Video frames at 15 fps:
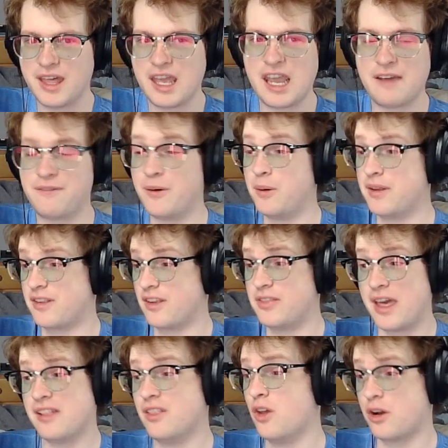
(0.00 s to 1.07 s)
If it was,
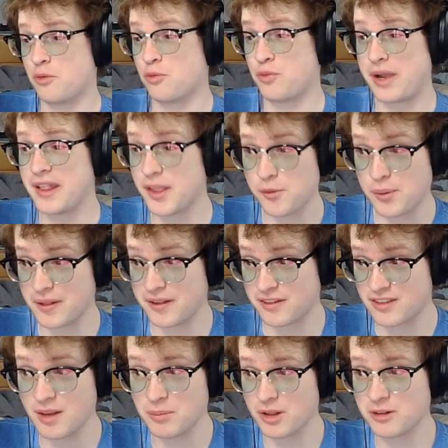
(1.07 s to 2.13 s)
they look really, really
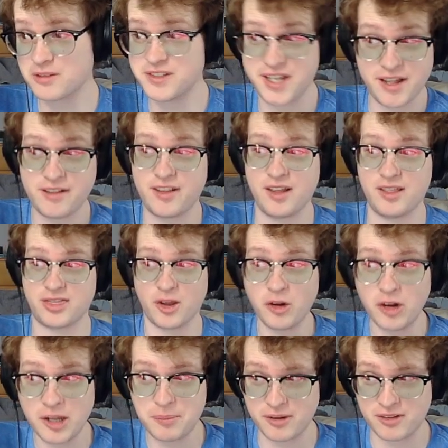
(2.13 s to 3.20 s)
similar, DC
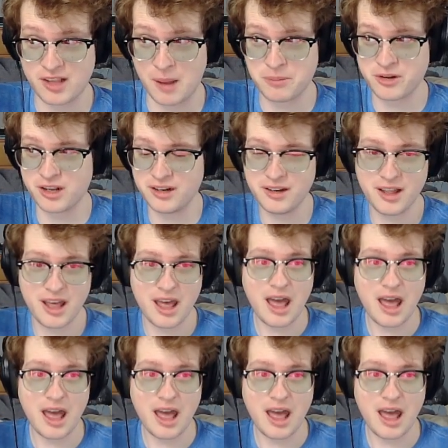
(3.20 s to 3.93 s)
30 perception,